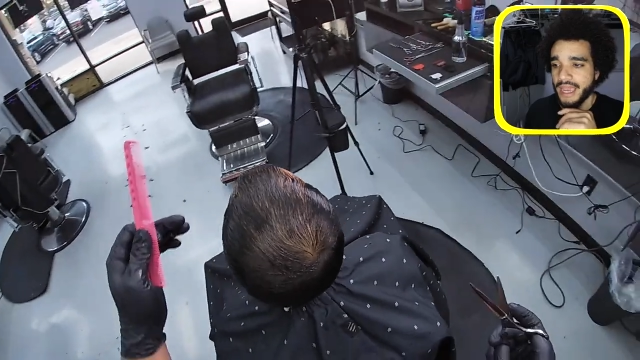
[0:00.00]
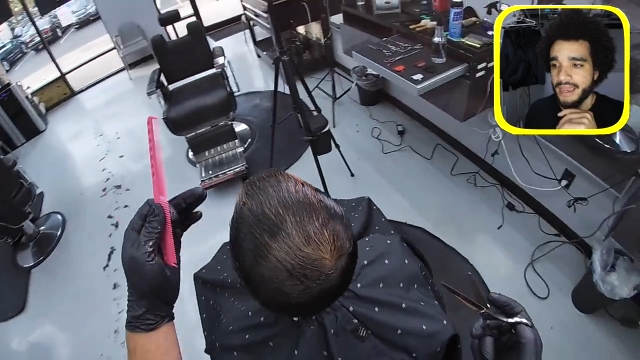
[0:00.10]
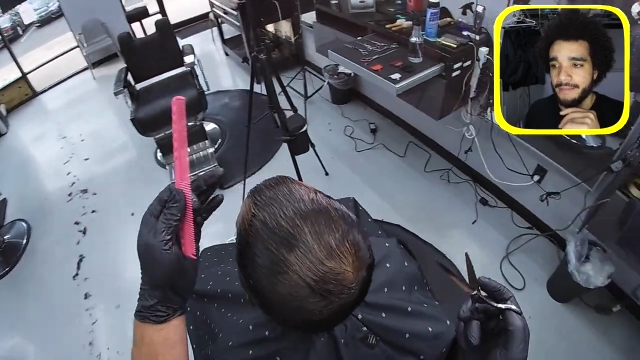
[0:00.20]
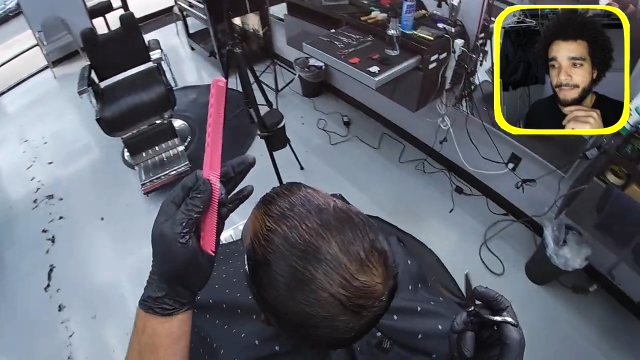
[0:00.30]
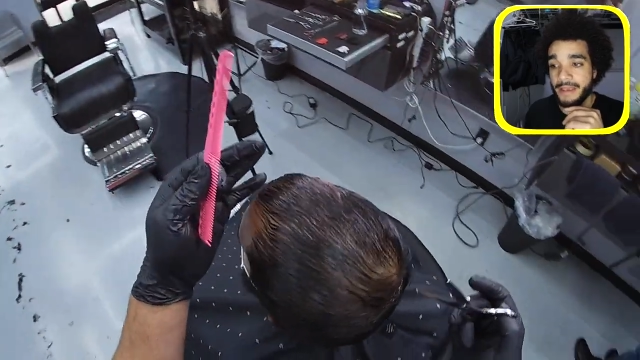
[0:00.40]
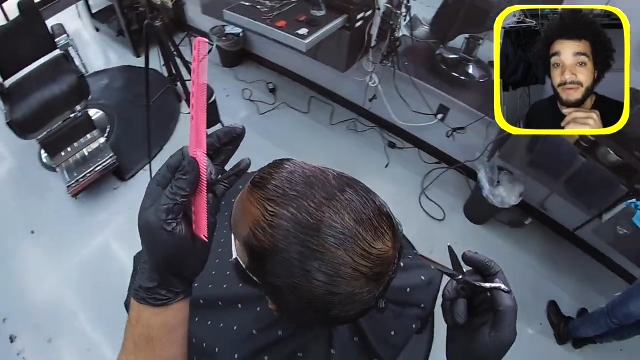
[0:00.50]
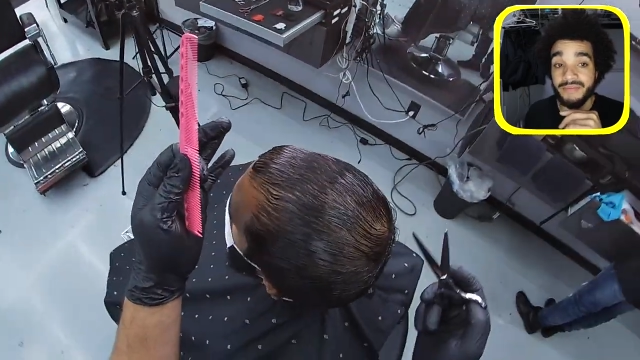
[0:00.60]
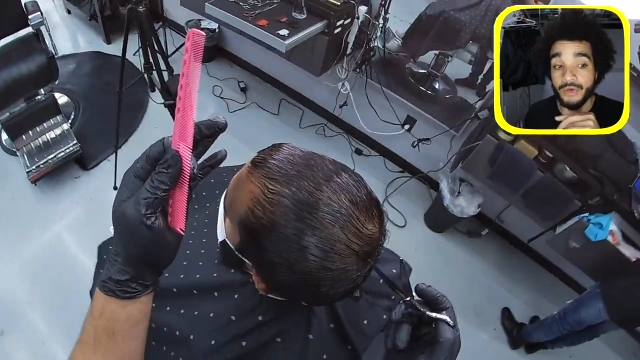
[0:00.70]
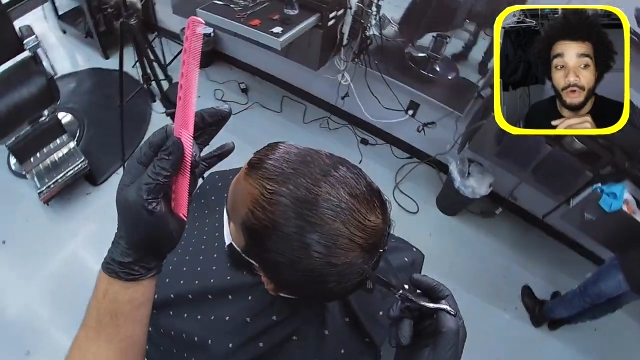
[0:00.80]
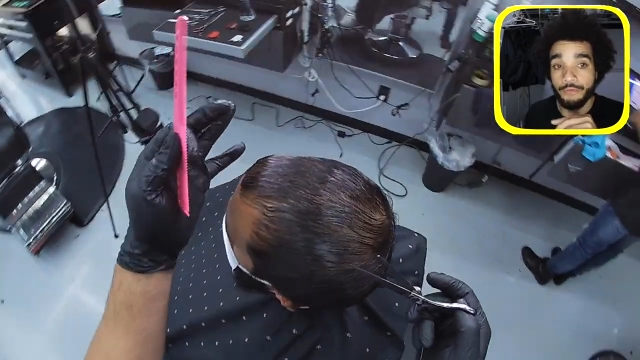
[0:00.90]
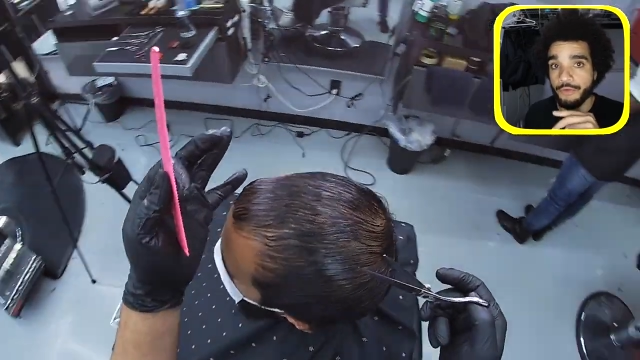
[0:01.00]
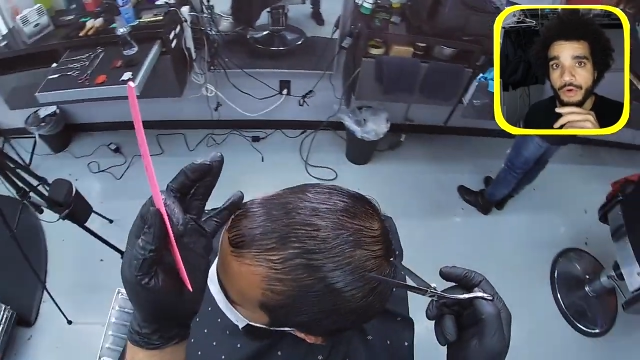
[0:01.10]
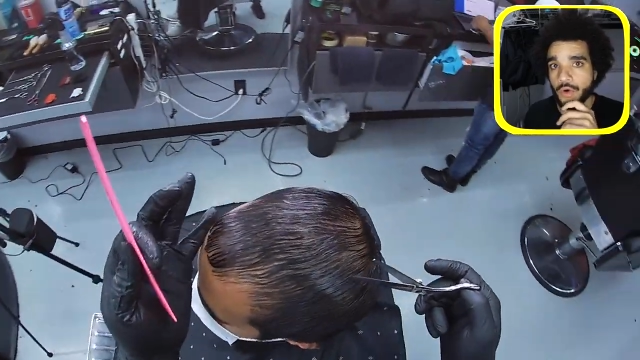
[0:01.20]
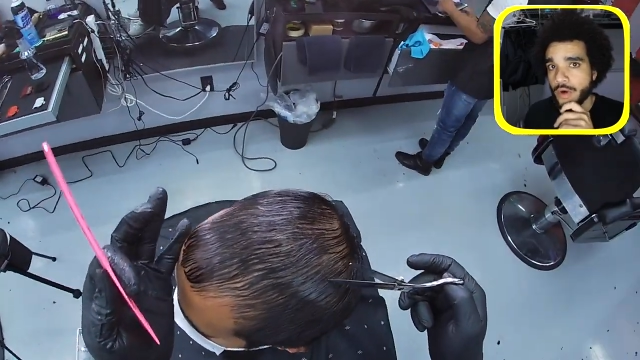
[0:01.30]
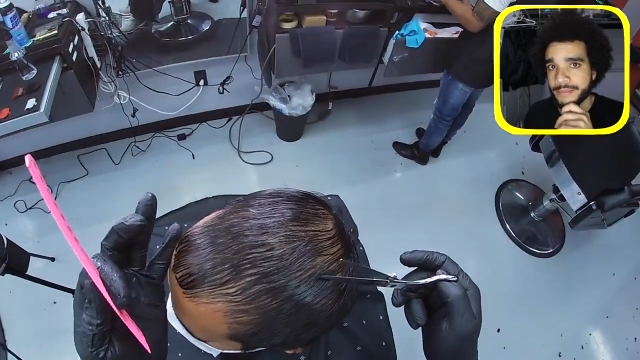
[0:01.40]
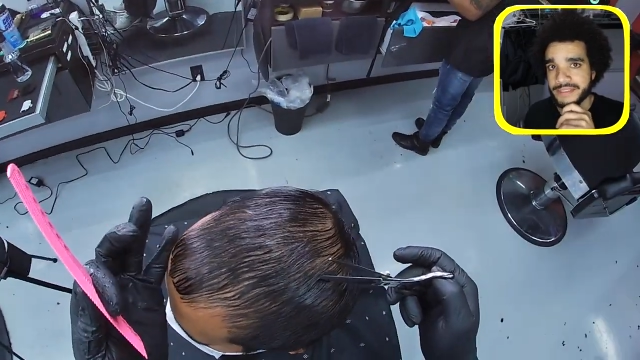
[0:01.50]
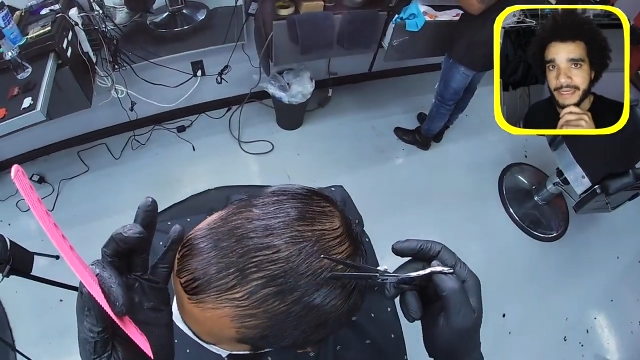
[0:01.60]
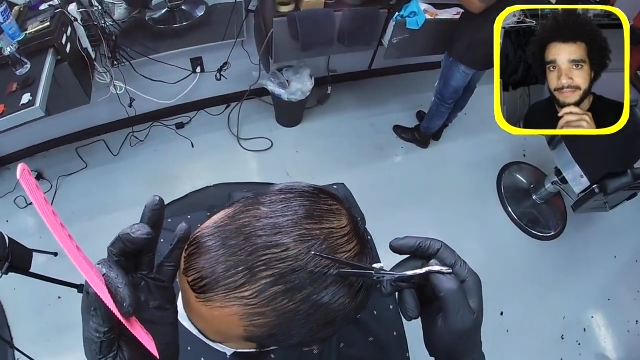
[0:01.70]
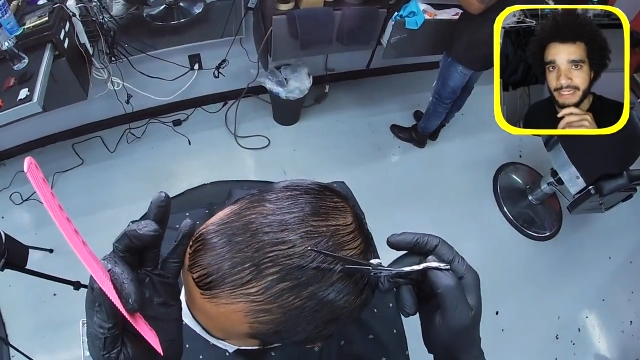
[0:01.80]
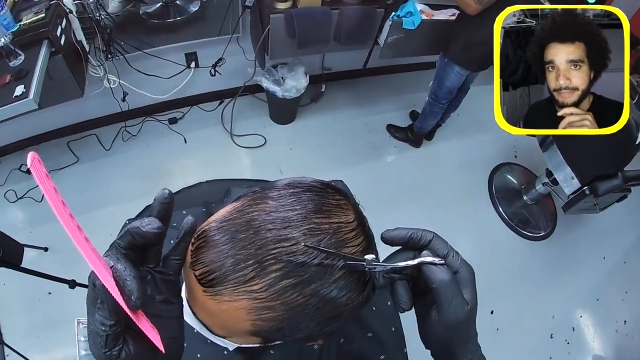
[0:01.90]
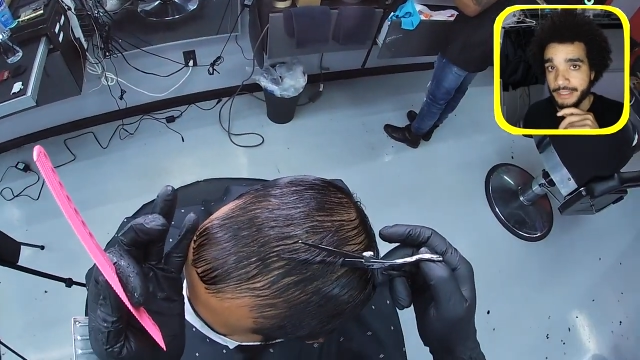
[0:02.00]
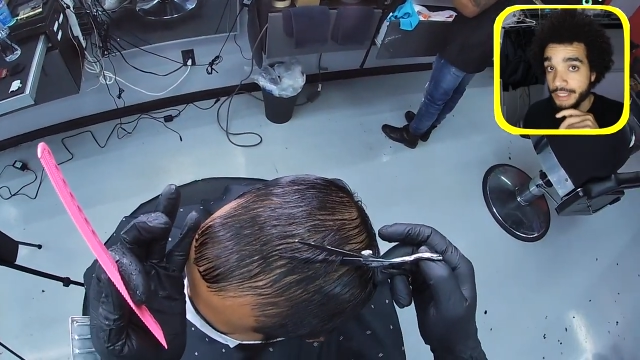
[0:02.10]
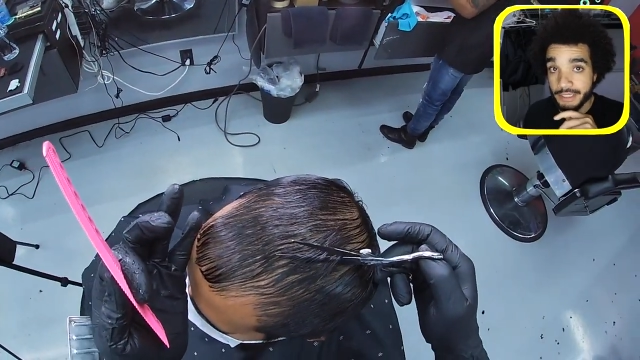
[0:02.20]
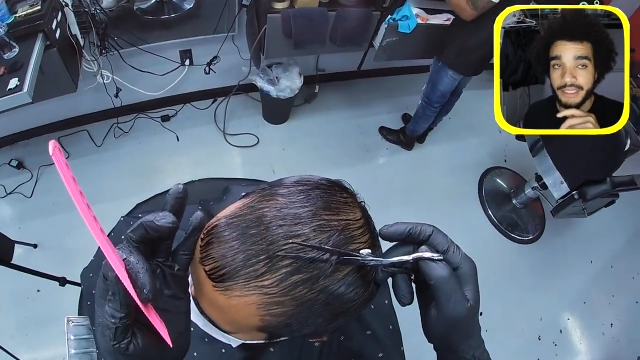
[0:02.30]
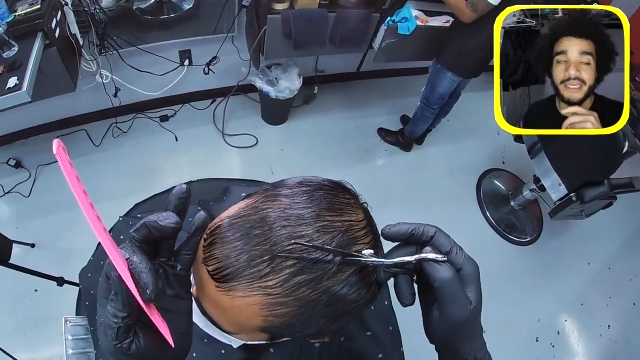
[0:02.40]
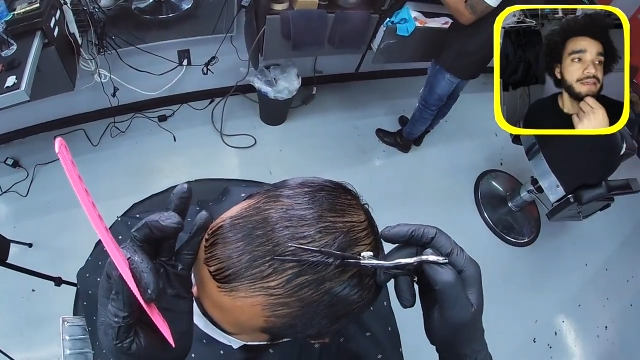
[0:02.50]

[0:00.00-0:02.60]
and maybe even go for a crop top type of look.